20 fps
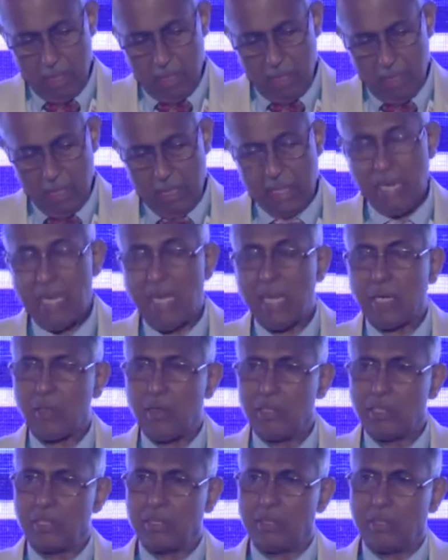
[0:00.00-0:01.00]
rare
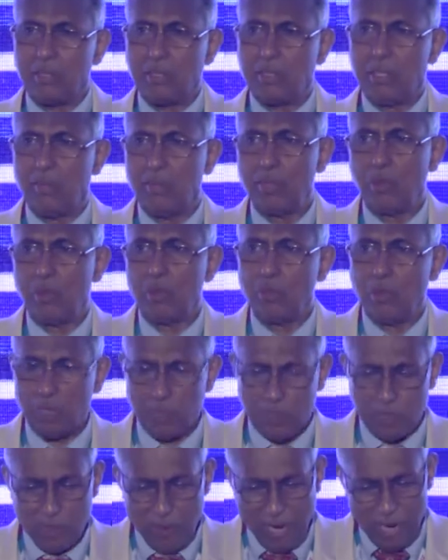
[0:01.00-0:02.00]
causes, we don't want to
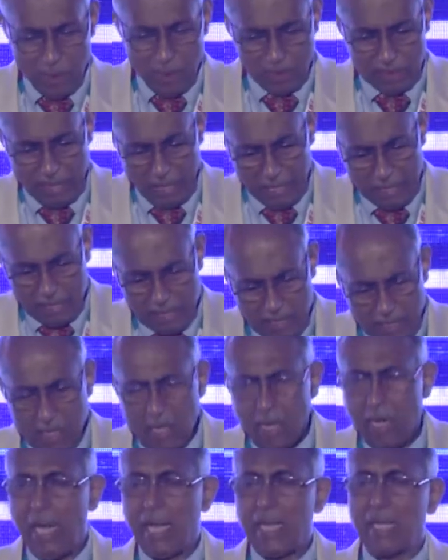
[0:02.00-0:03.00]
dwell on that,
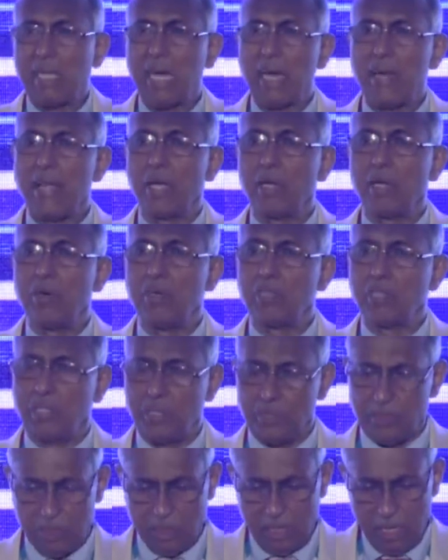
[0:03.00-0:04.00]
like cardiac
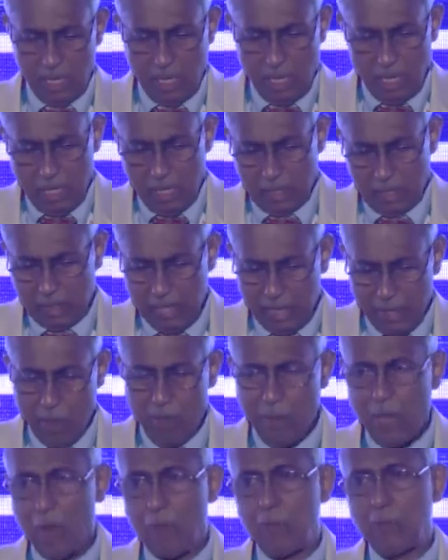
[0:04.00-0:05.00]
causes,
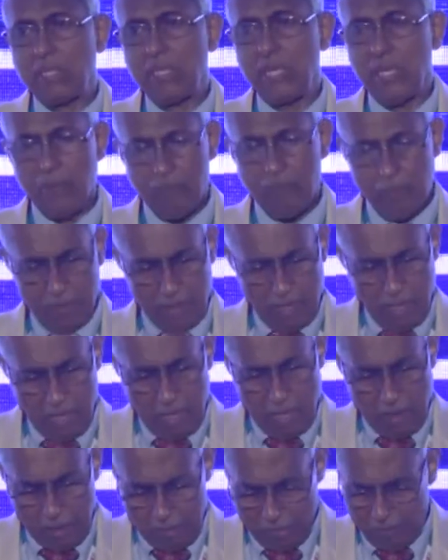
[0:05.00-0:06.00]
cardiomyopathy,
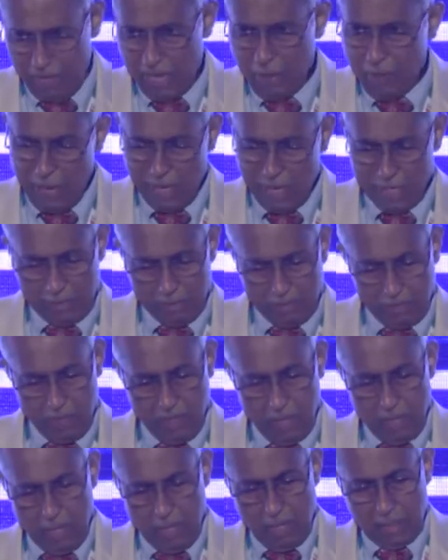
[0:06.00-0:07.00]
peripartum,
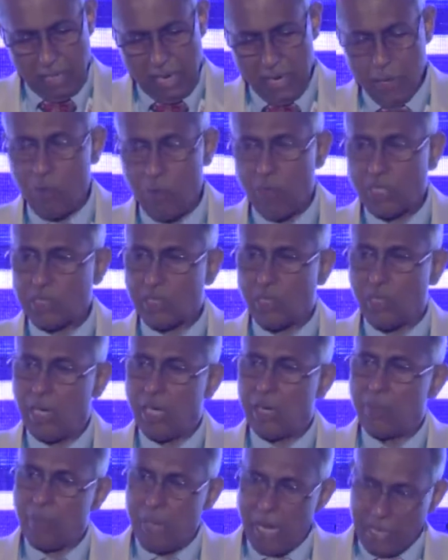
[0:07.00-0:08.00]
cardiovascular,
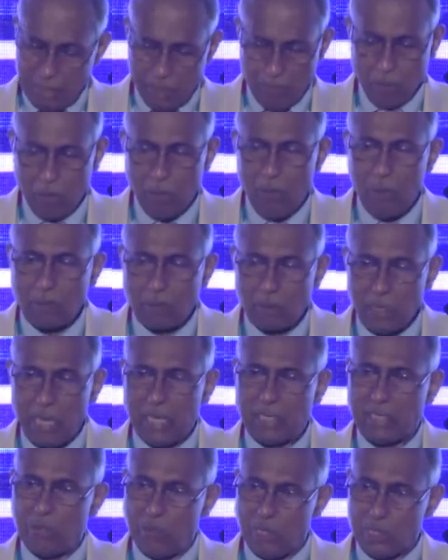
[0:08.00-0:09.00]
other problems like
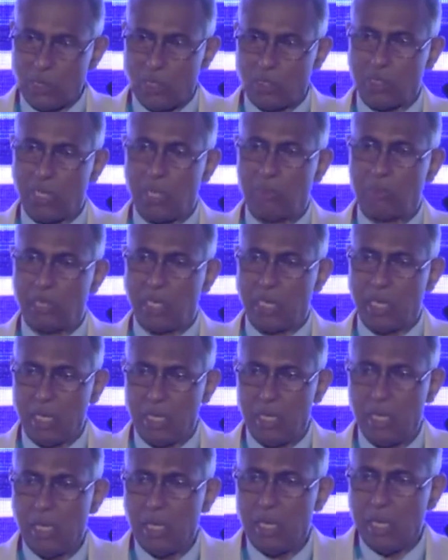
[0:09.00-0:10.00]
the vessels rupturing,
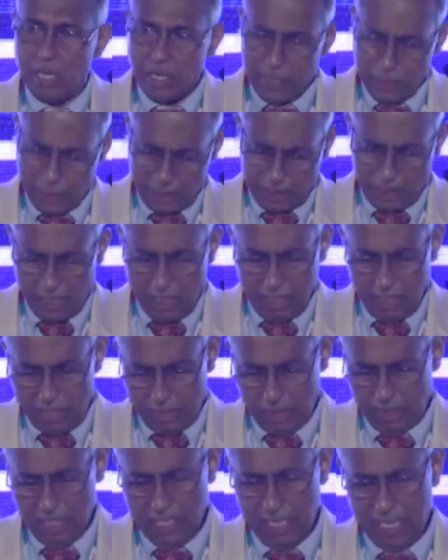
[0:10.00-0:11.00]
dissection,
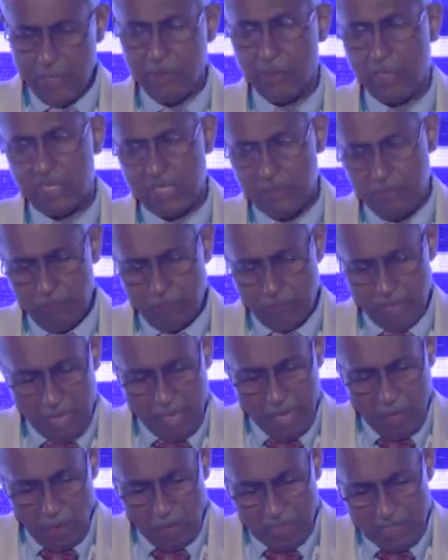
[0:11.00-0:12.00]
dissecting aneurysm.
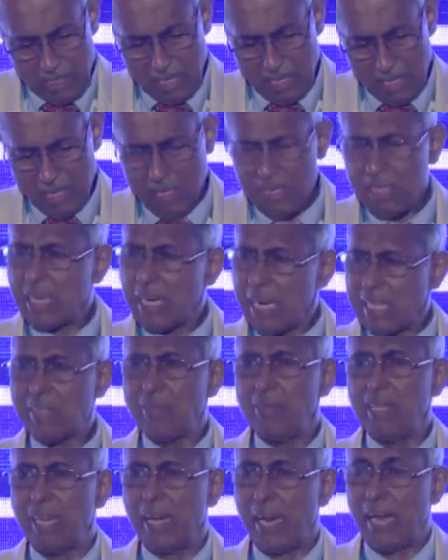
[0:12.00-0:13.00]
All these are relatively
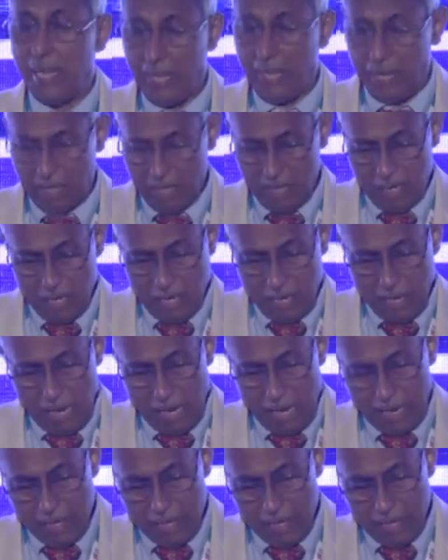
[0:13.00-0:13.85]
rare, and